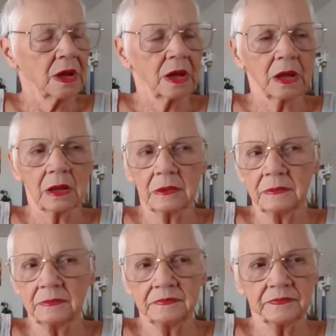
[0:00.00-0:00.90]
Uh,
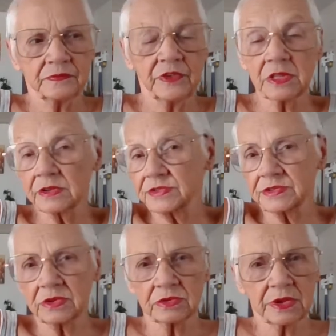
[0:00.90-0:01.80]
Felix
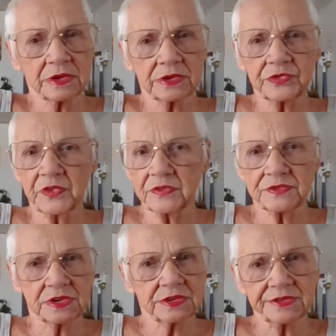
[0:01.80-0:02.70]
is only in his
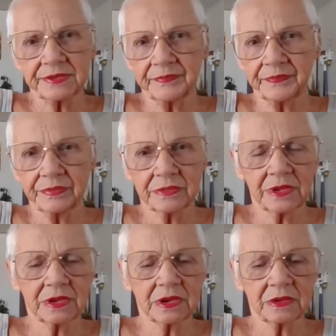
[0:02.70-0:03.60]
50s.
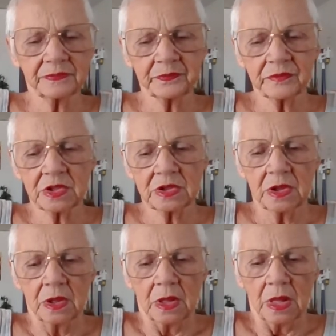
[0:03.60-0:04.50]
You know,
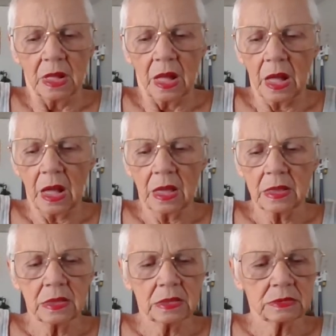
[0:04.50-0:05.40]

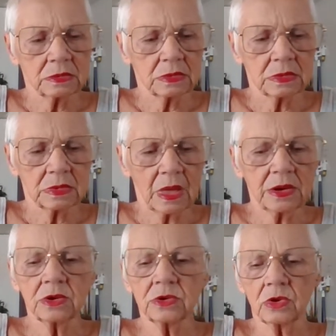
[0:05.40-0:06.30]
I I
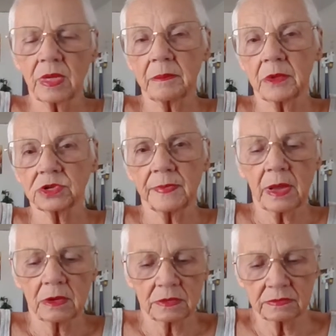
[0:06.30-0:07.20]
don't know that much
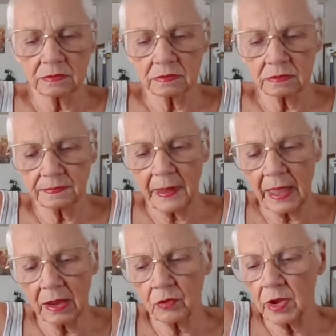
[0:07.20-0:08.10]
about
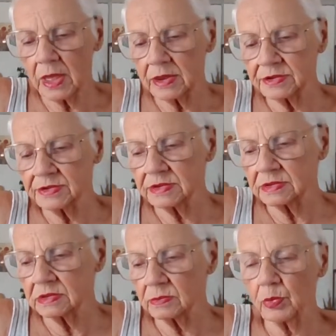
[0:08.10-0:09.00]
pancreatitis,
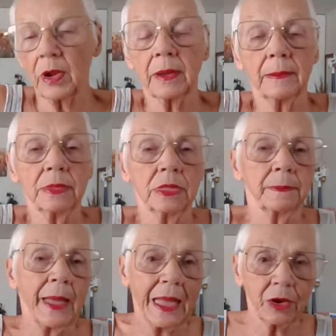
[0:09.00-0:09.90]

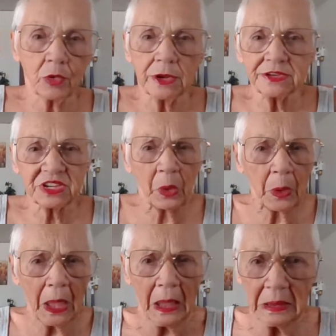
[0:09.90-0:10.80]
pancreas,
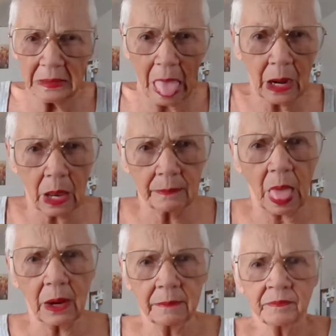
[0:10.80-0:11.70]
okay, blah, blah,
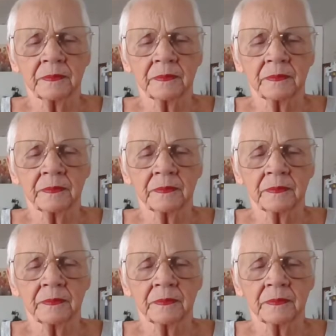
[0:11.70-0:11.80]
blah.